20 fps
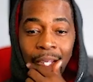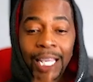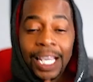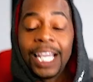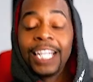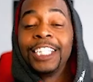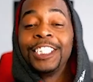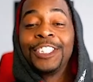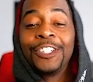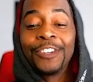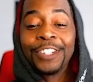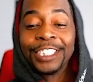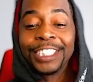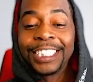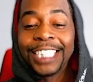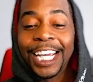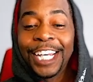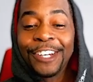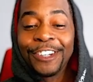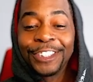And it's going to
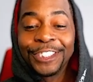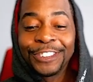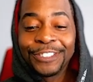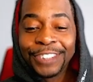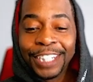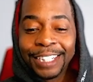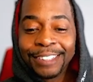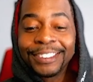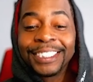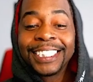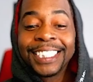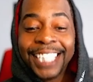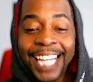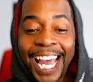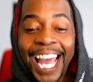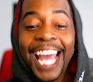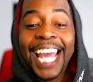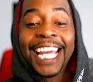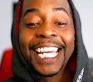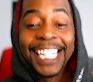say your strings
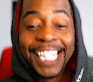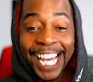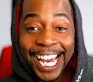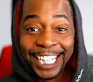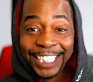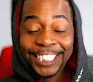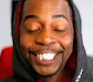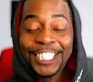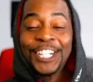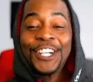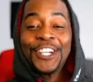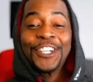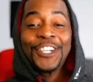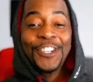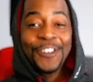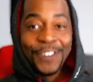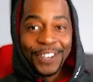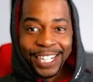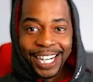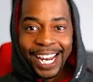chat. Yes,
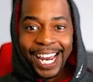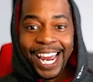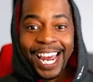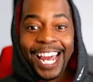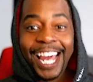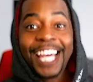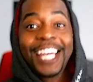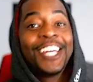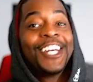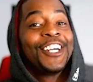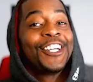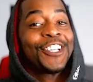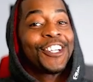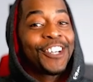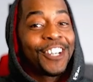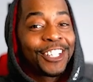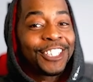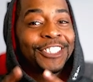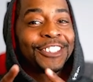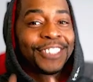you want to add
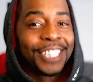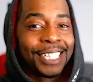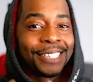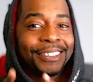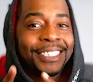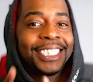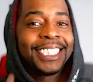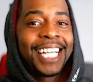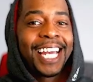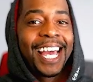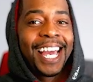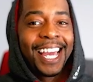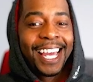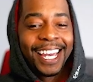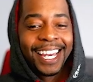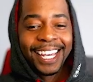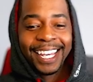your strings chat.